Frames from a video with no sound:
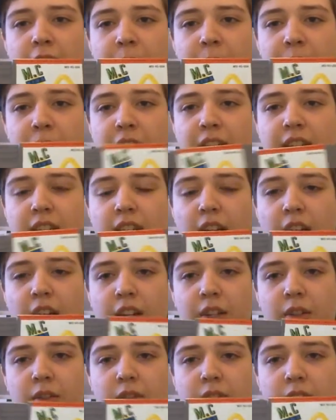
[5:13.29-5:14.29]

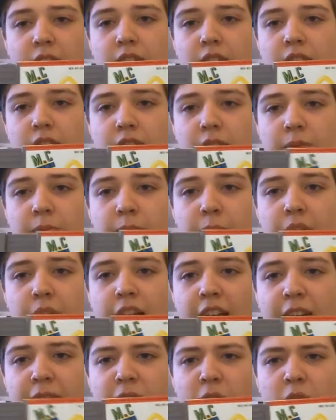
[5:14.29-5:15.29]
McDonald's
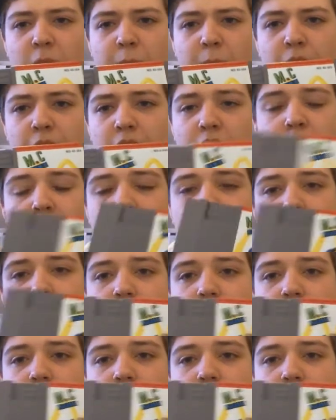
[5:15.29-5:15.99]
platformer.